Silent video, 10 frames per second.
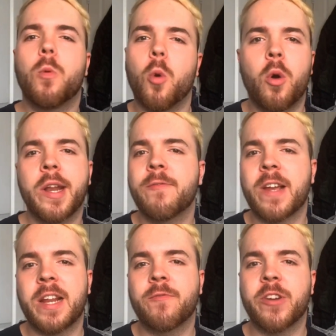only
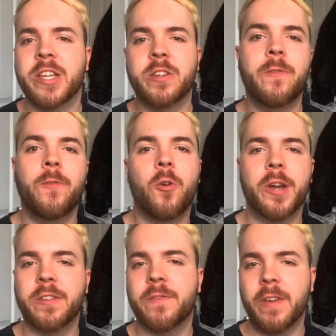really risk
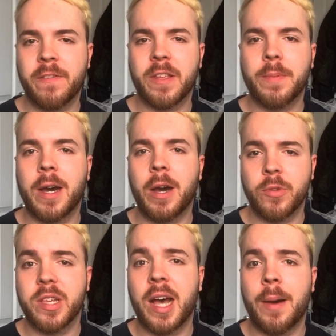£40 to
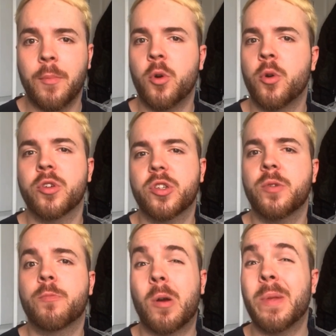£50 at most and
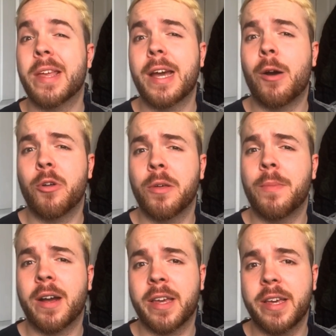probably get out of the
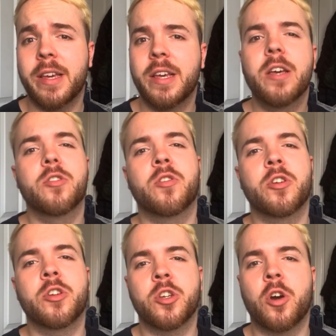market. As long
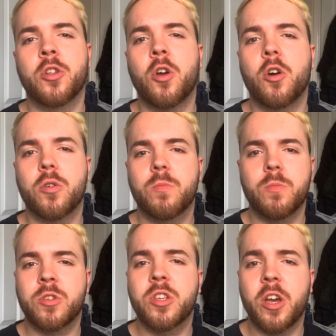as you're not
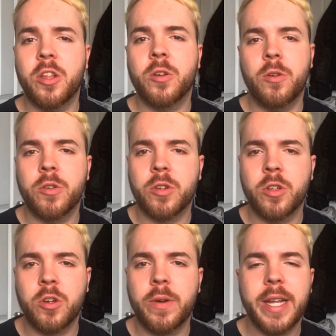certain the goal's going to
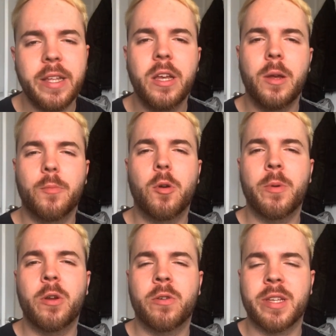go in, probably
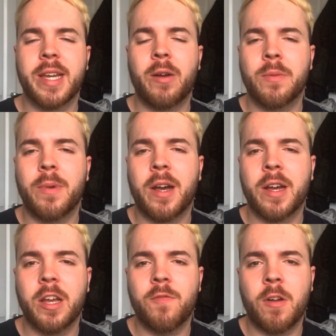look to get out of the
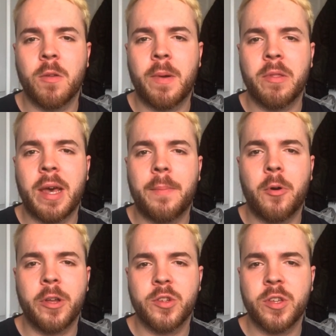market around about that
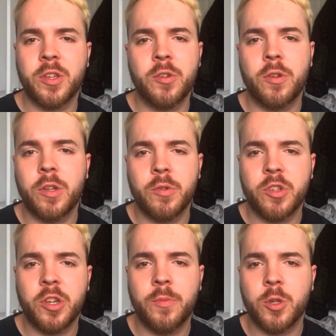point so you don't lose
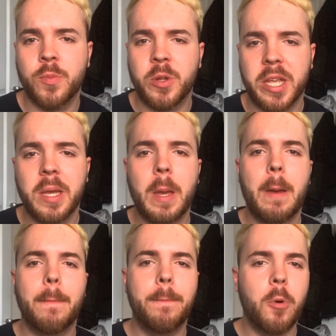too much money.
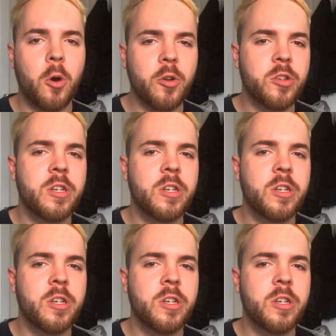But